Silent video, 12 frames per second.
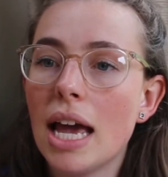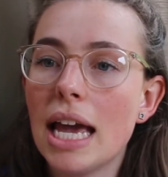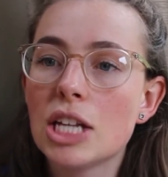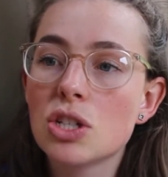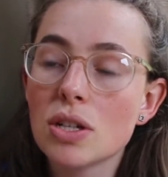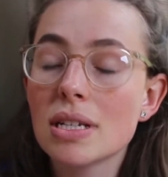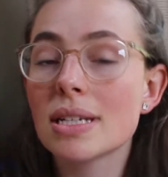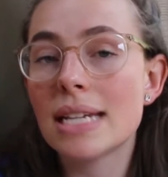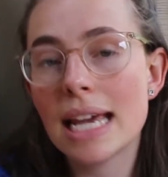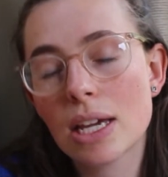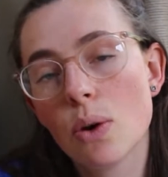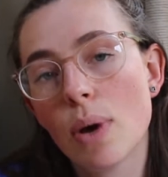it doesn't
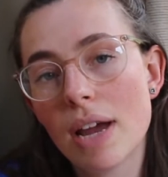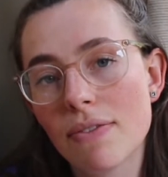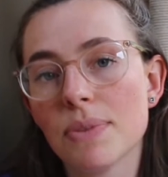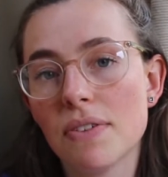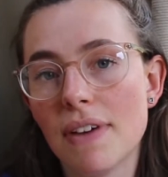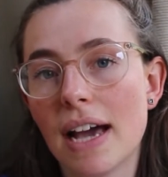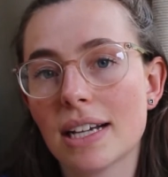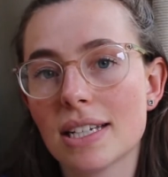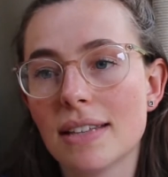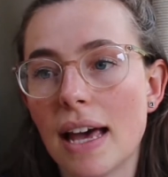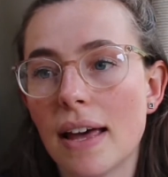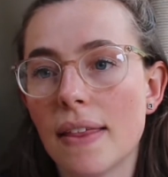take away from the fact
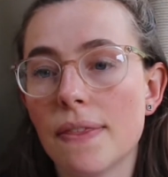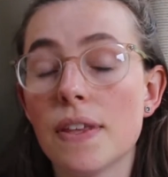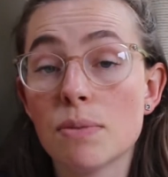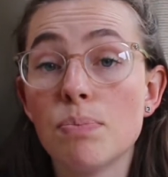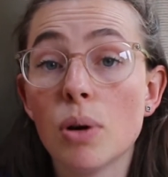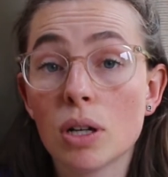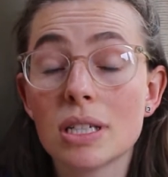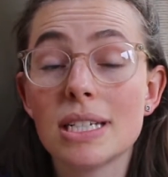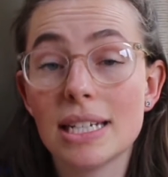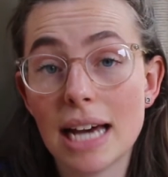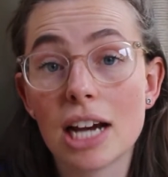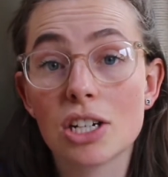that this book
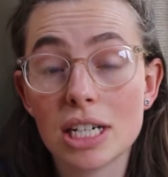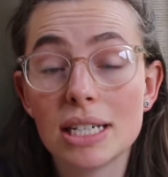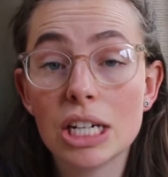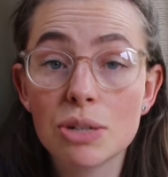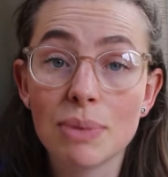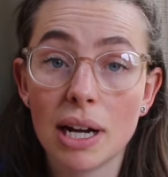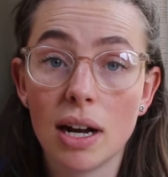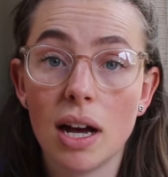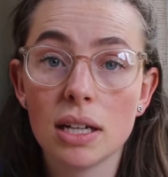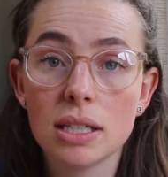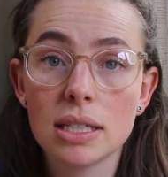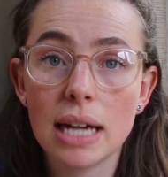did actually teach me a
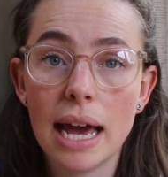lot.